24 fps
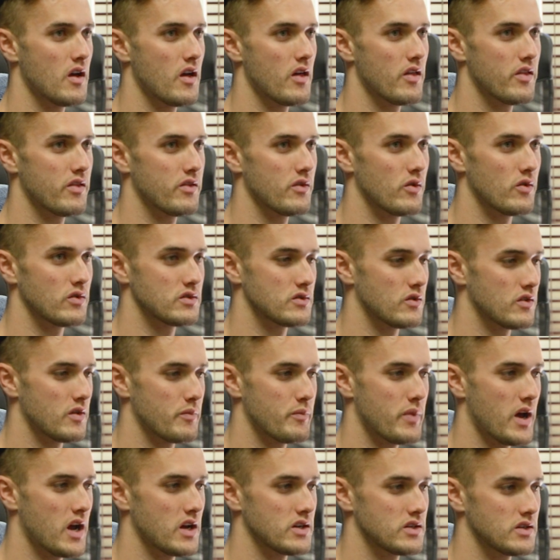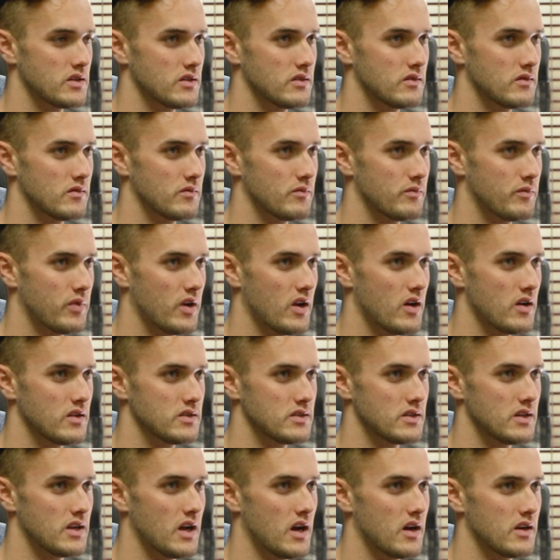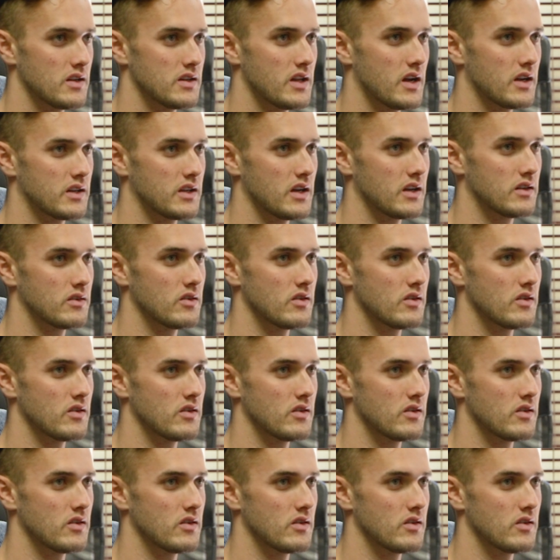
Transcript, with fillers: thought or the passion planted? How did that mm. get